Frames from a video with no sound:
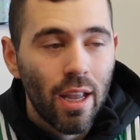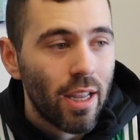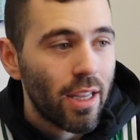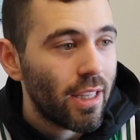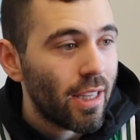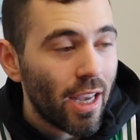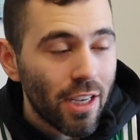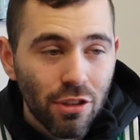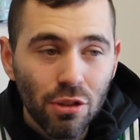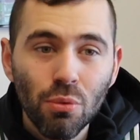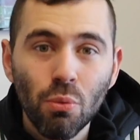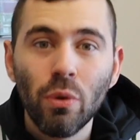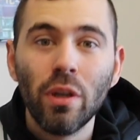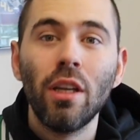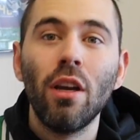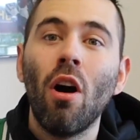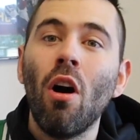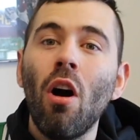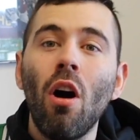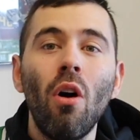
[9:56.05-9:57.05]
Yes,
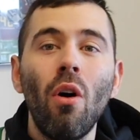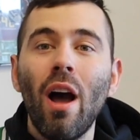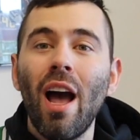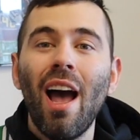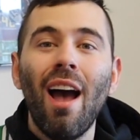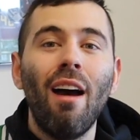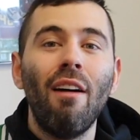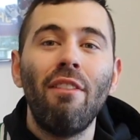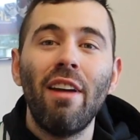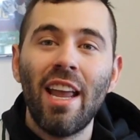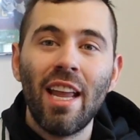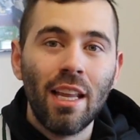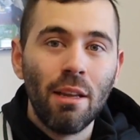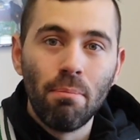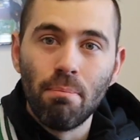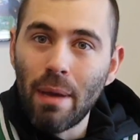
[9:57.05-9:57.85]
we all have a